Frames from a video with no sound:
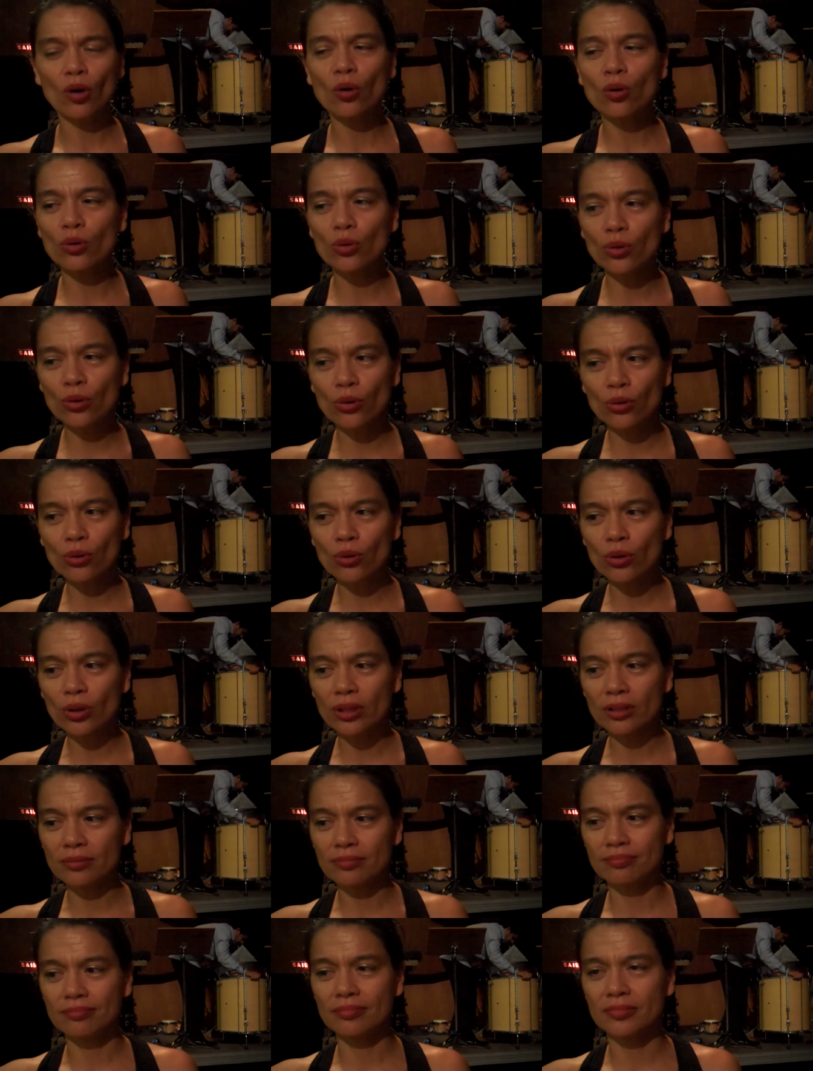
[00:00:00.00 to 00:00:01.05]
Augur,
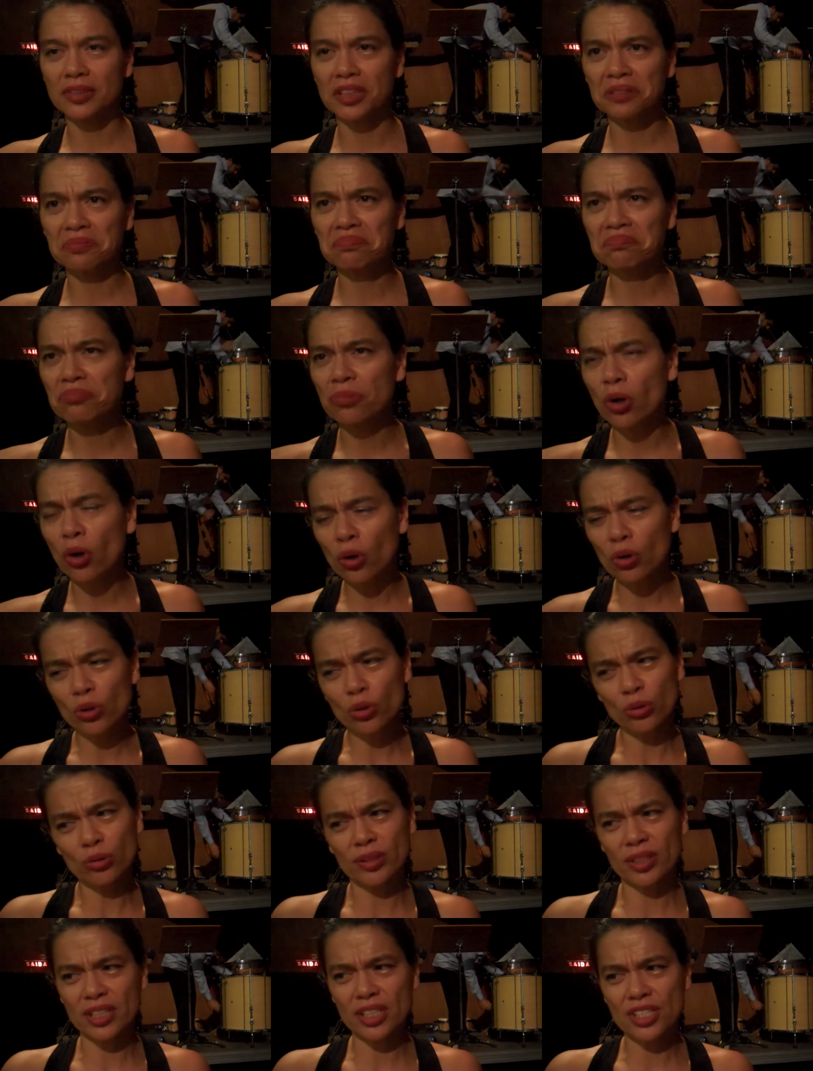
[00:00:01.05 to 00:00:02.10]

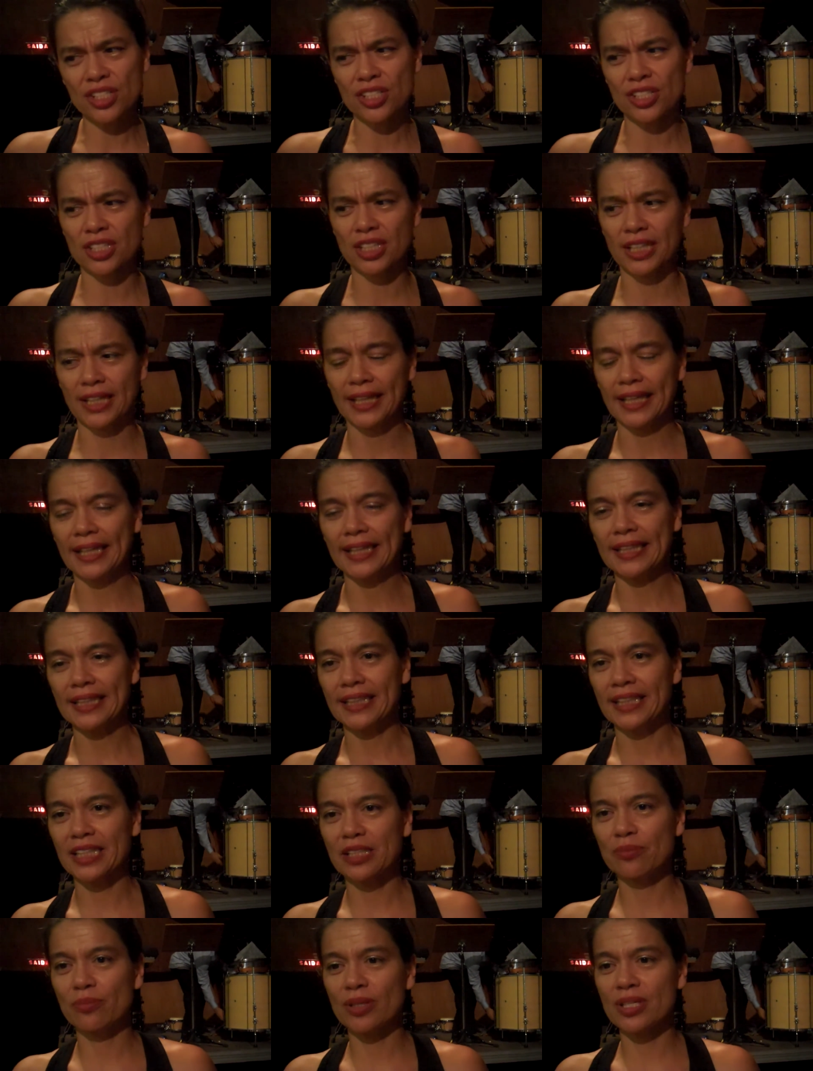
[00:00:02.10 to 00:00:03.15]
Auguresh,
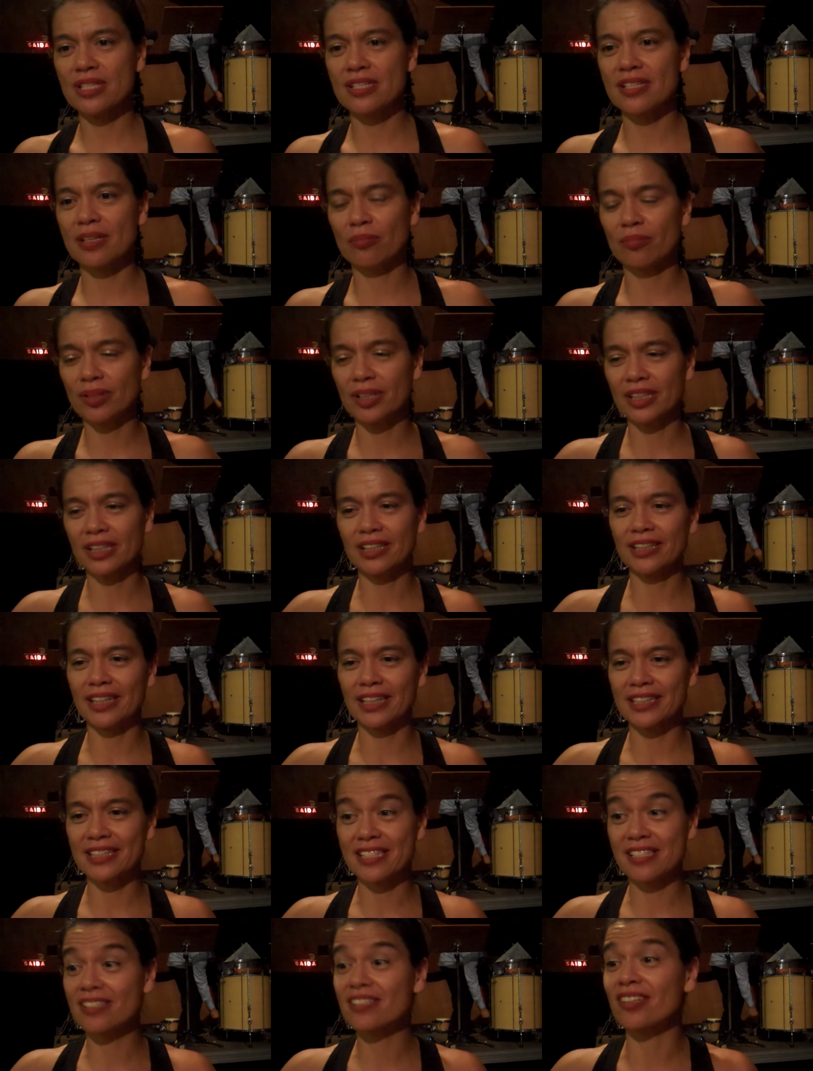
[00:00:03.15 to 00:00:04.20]
that means something
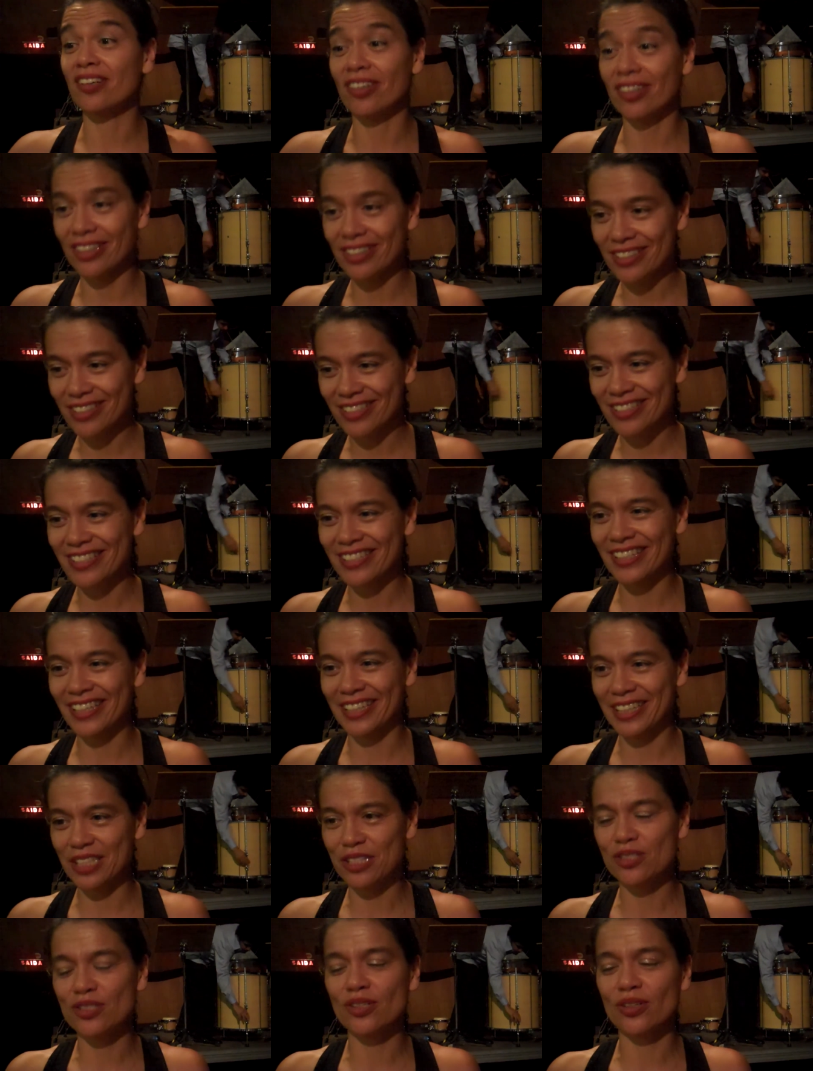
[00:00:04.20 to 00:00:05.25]
that starts.
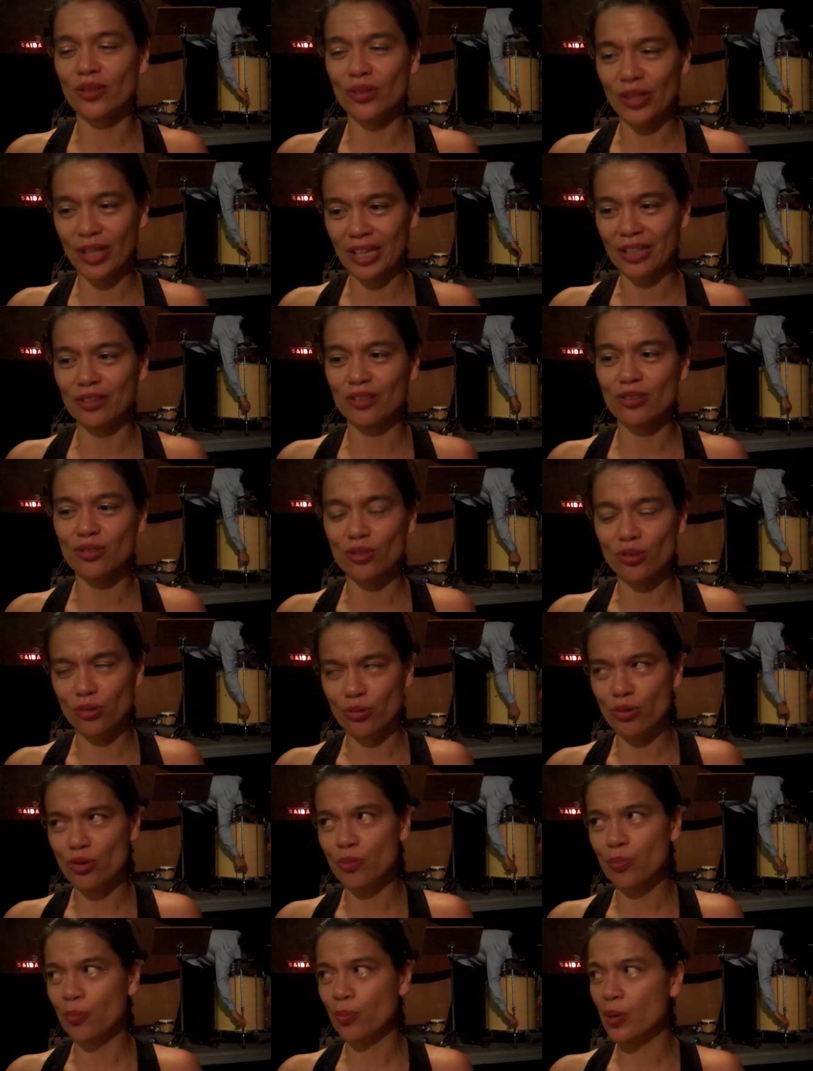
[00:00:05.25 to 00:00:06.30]
And it's again a
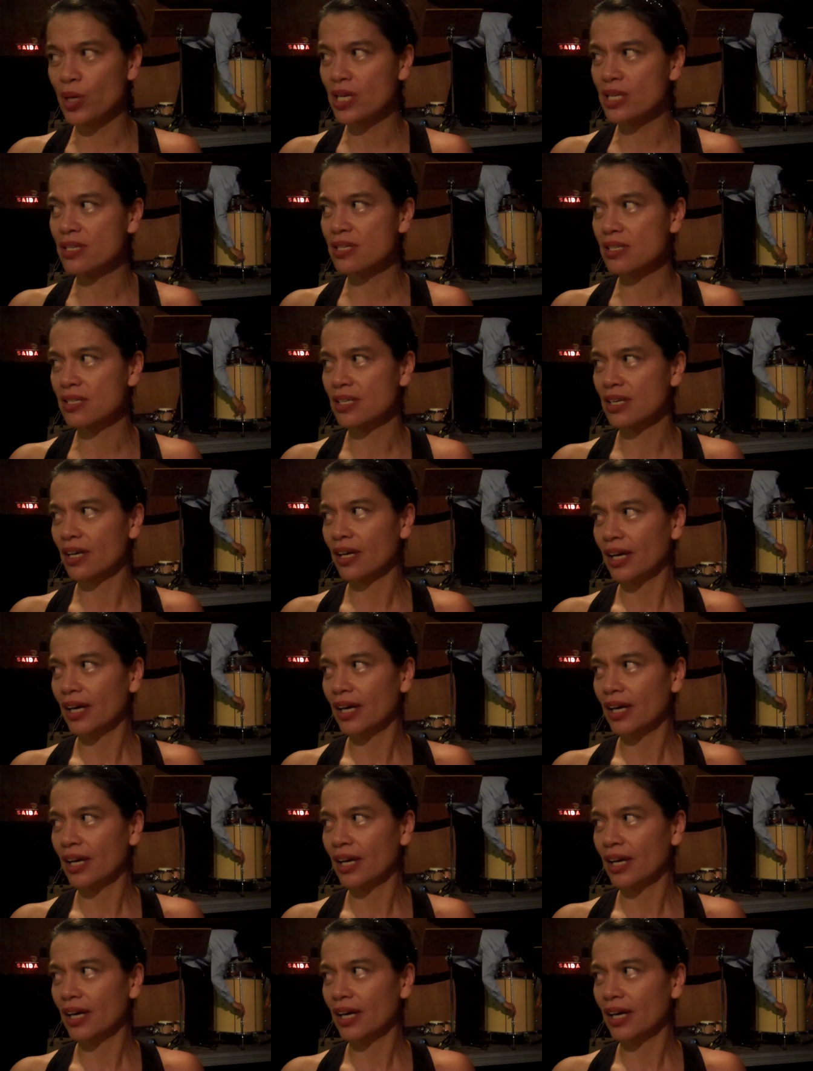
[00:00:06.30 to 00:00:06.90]
group piece